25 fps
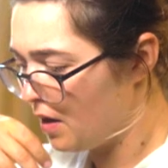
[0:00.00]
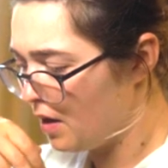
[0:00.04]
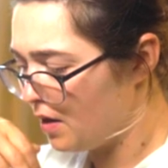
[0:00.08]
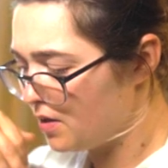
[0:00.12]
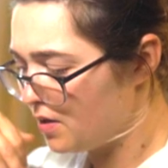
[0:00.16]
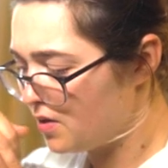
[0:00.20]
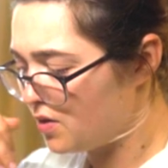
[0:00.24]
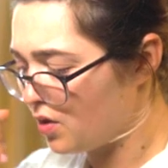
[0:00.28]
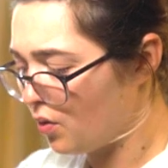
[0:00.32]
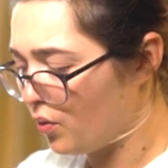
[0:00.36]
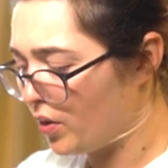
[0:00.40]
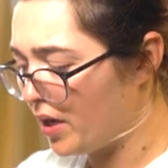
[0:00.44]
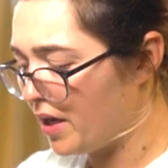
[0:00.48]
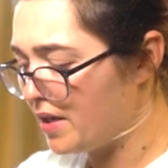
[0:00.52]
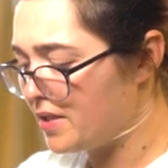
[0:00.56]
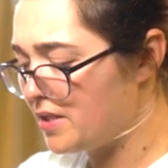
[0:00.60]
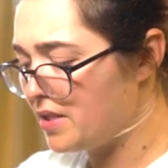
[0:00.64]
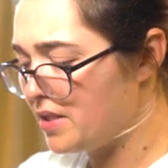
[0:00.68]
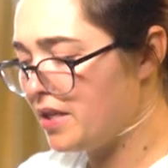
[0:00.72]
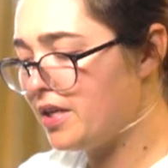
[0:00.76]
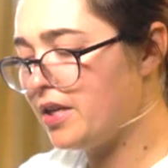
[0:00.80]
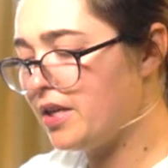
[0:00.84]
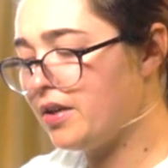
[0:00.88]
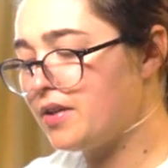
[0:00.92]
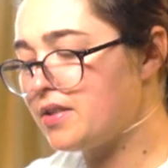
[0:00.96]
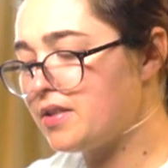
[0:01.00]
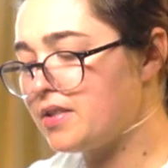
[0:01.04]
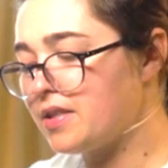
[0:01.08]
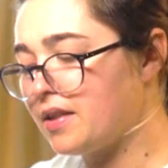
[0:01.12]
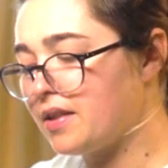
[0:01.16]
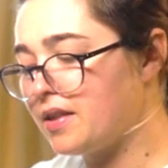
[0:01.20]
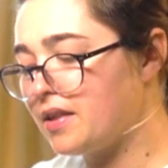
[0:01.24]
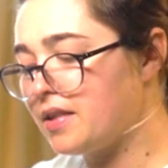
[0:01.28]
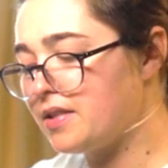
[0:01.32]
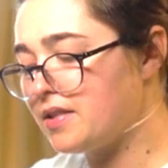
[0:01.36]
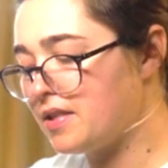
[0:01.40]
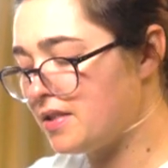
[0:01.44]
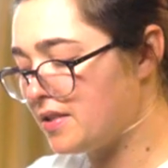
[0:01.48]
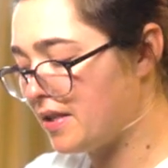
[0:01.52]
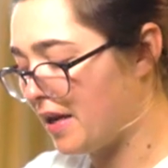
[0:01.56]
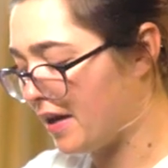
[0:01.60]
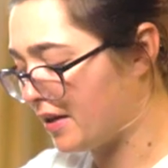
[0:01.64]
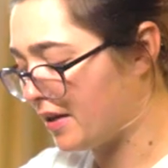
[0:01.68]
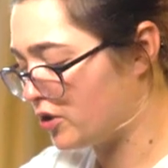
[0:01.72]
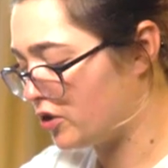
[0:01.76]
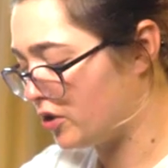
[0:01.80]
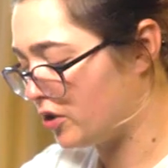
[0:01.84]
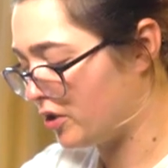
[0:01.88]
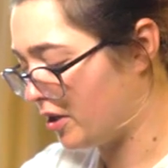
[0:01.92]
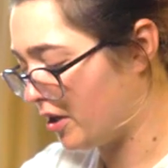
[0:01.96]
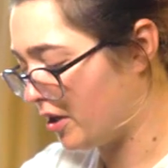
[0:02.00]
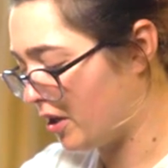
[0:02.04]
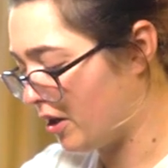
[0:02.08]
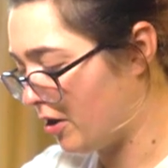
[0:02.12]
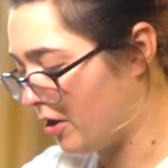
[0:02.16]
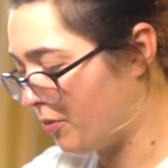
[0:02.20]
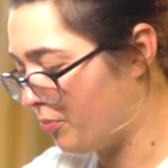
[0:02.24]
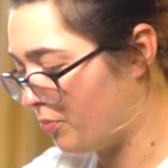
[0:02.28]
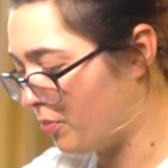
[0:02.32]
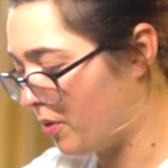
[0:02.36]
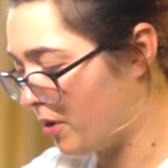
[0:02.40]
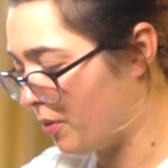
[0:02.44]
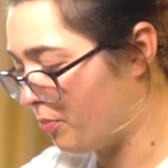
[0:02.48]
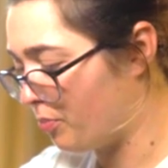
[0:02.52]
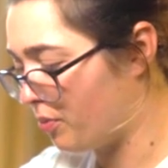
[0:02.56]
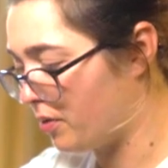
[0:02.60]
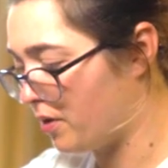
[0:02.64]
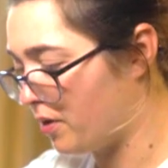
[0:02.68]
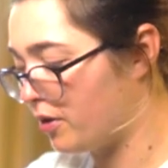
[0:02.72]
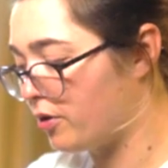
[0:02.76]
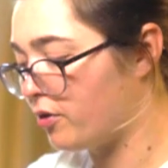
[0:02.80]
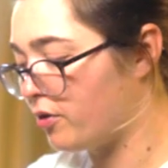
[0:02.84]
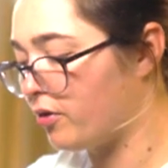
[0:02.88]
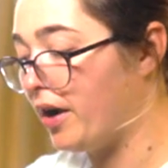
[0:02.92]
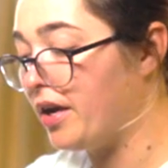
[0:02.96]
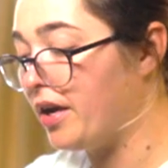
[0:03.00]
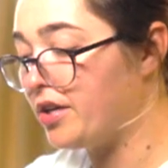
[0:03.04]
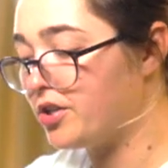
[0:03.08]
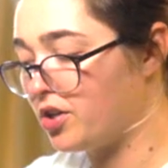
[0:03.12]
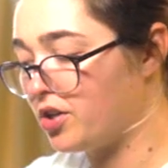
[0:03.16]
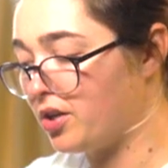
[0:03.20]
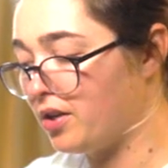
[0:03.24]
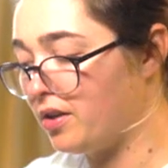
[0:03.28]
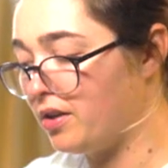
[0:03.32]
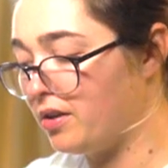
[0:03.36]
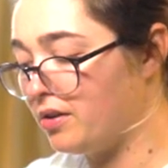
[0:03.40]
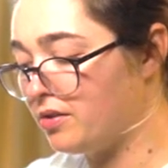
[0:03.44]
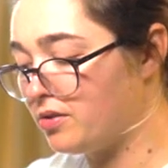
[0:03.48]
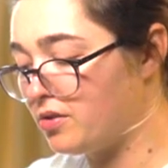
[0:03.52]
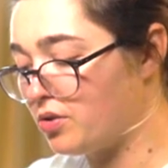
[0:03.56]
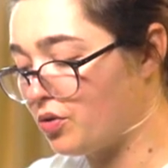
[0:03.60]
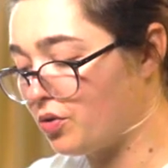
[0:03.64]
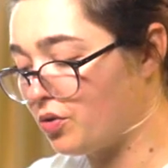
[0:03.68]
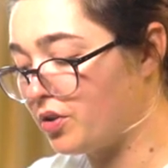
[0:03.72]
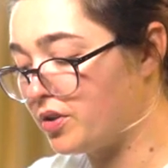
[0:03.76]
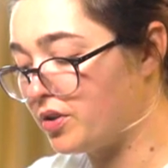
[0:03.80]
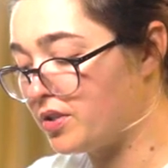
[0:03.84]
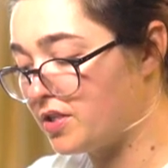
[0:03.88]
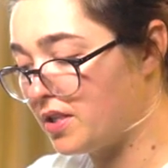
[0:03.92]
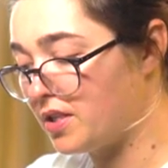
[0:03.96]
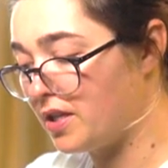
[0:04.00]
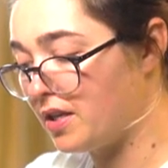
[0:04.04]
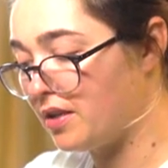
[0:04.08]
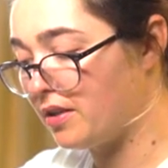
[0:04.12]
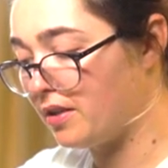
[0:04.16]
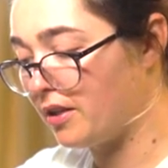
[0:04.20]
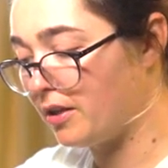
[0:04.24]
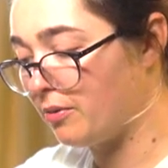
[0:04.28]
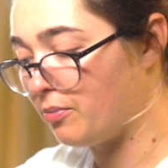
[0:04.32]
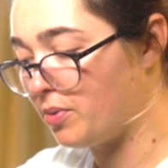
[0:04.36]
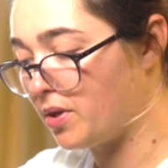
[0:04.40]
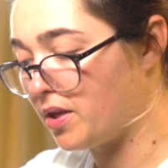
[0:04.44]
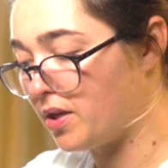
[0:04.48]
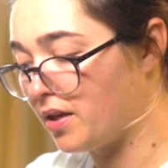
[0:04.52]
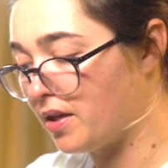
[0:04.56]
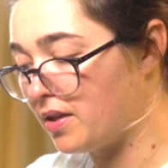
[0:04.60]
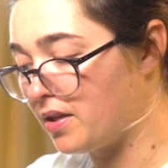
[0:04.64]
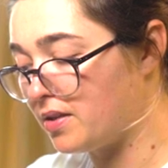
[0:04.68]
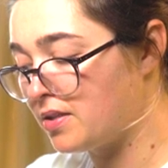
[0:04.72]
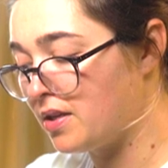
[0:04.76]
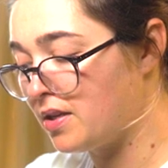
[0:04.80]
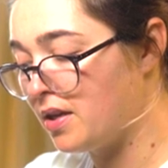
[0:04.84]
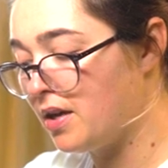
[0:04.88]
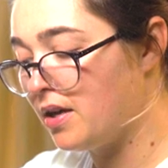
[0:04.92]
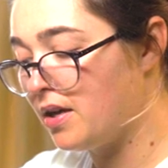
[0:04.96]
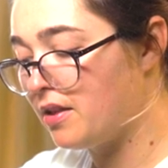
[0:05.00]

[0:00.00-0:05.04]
So what I see here is that this is actually a progression towards healing, because